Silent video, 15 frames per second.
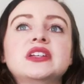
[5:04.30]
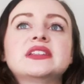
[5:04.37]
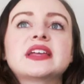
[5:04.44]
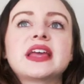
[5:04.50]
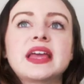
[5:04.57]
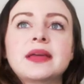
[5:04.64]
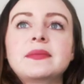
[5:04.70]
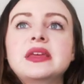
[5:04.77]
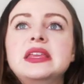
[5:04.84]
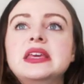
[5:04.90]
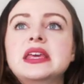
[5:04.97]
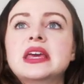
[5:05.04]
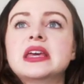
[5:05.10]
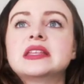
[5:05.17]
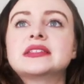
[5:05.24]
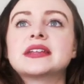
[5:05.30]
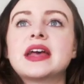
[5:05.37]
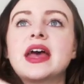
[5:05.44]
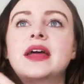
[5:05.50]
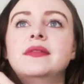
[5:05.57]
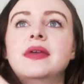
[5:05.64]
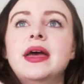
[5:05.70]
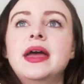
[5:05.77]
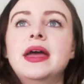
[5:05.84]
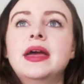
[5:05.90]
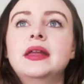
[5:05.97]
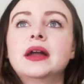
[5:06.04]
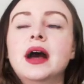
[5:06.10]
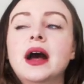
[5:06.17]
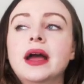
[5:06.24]
sheets, and mini kits. And
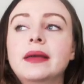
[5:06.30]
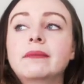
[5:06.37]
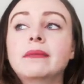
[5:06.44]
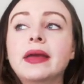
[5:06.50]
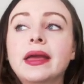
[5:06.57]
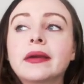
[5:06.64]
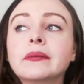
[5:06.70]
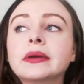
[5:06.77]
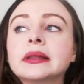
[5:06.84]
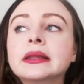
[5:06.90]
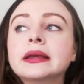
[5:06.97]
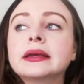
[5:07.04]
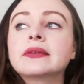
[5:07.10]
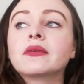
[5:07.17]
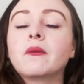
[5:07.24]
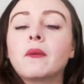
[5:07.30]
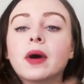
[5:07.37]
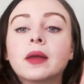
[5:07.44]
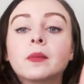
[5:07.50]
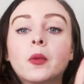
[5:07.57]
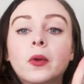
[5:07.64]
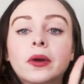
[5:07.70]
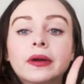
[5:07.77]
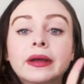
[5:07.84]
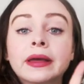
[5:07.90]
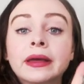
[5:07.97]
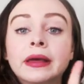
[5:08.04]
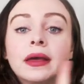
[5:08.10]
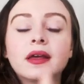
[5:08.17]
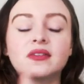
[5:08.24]
then I may release one more
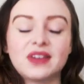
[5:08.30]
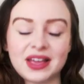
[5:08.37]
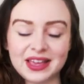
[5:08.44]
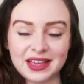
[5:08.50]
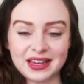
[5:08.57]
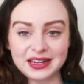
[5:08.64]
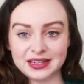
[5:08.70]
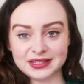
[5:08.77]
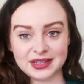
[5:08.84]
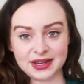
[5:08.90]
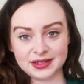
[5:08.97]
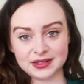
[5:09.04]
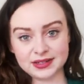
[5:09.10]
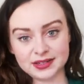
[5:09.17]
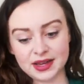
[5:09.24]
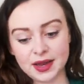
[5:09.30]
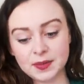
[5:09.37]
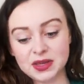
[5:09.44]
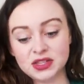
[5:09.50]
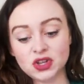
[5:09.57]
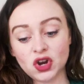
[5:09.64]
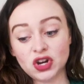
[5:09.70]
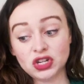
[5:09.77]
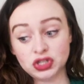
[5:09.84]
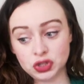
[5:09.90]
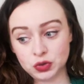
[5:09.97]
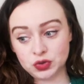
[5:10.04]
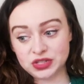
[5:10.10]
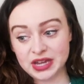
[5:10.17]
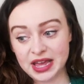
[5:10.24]
kit if I can get it designed in time. It's already
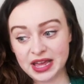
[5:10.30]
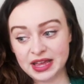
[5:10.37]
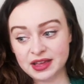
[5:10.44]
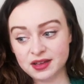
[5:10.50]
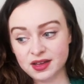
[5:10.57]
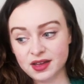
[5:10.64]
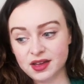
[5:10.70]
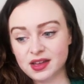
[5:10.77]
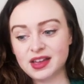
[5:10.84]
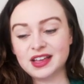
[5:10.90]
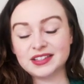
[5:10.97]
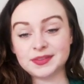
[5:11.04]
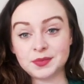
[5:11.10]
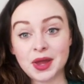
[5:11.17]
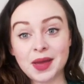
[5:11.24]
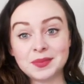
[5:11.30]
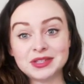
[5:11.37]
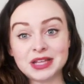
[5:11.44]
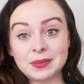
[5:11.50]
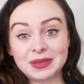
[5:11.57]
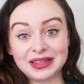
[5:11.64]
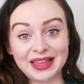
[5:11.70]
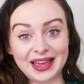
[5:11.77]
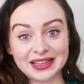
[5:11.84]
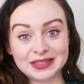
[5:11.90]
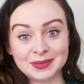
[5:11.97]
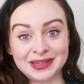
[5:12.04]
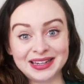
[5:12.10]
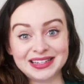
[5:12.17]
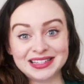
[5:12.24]
Tuesday. Sometimes I'm a last
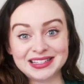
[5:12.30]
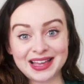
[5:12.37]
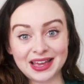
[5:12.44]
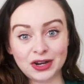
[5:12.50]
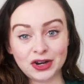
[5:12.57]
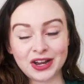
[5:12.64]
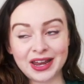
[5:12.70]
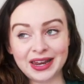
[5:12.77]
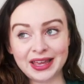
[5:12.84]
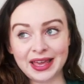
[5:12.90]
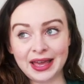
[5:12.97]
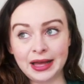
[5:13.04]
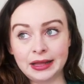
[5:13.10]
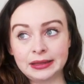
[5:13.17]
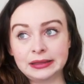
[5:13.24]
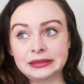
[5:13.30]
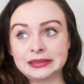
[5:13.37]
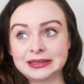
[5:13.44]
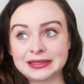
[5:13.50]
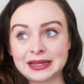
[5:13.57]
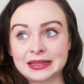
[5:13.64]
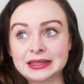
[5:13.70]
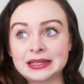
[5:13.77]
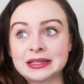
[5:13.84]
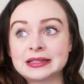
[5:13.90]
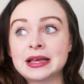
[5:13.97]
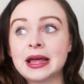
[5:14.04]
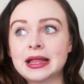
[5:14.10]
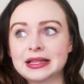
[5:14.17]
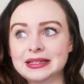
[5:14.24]
minute designer kind of gal. I design things
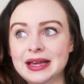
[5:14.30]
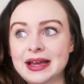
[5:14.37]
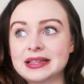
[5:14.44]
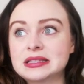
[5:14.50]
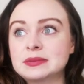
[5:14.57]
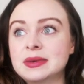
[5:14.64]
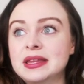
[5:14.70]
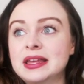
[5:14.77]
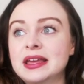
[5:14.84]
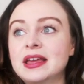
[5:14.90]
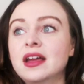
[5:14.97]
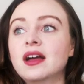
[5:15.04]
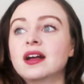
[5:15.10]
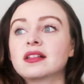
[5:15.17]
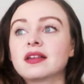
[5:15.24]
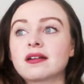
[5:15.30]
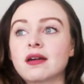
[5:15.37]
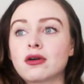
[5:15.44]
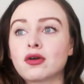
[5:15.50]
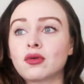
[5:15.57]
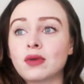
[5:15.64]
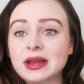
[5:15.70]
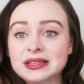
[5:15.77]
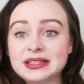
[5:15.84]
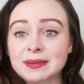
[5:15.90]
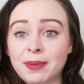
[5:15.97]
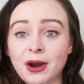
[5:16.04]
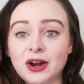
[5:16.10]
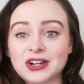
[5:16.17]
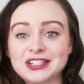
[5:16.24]
last minute like a crazy
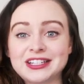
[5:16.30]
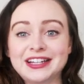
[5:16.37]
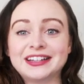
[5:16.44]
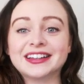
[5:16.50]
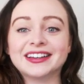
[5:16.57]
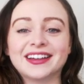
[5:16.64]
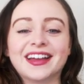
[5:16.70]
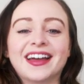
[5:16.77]
person